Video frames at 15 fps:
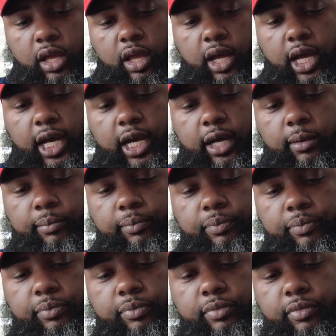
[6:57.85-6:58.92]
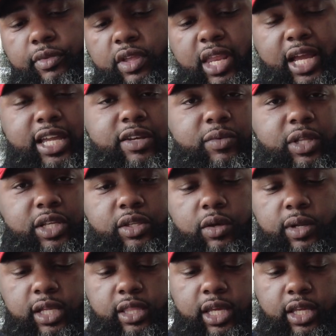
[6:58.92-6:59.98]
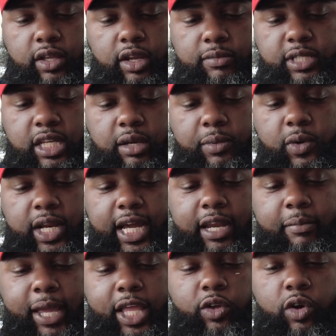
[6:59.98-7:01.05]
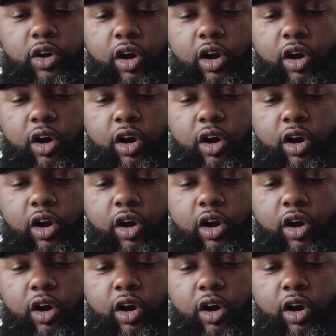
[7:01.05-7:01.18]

I couldn't really do anything. You know what I'm saying? Number one, I got a manual